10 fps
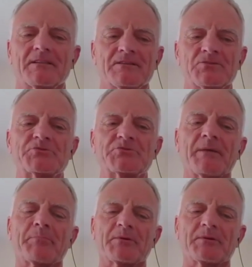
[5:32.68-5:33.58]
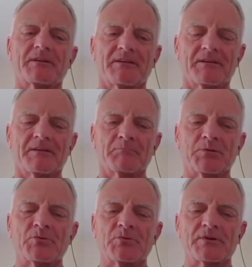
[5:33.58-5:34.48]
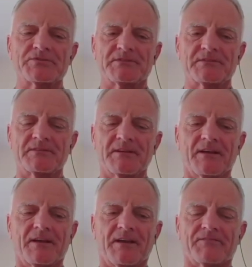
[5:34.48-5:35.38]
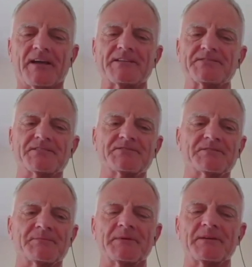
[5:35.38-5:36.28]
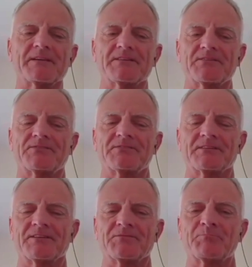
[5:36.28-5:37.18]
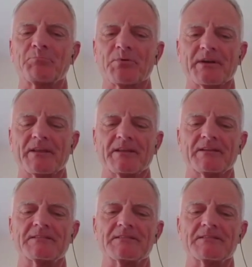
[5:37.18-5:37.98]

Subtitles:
New Shepard Blue Origin flight system is pretty